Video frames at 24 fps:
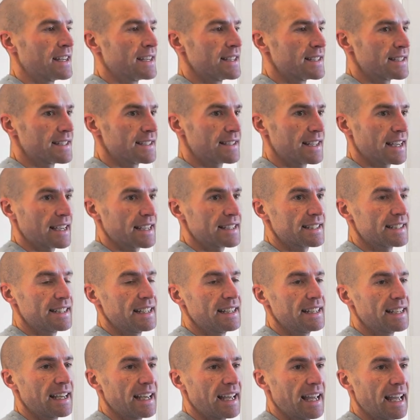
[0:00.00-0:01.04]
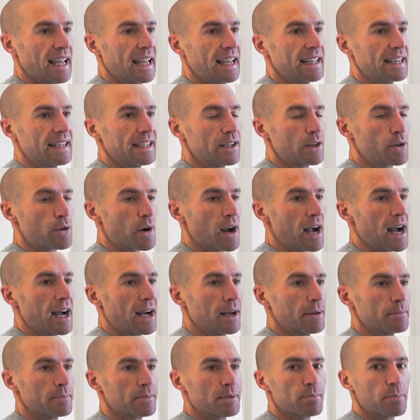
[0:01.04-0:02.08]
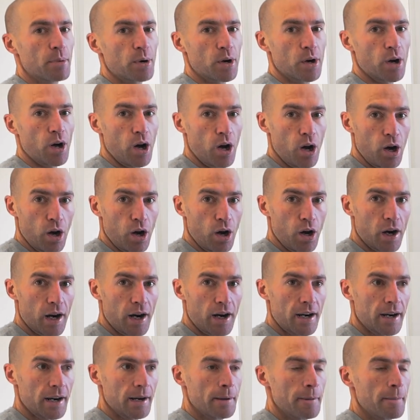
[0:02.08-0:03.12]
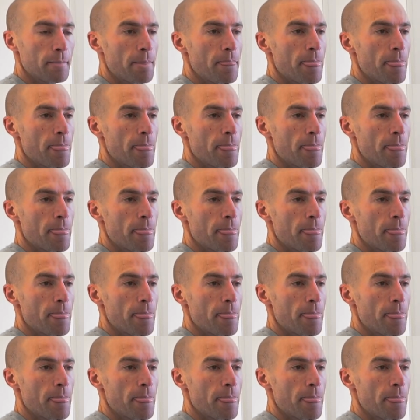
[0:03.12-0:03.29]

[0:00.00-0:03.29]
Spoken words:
60 to 80 grams per hour,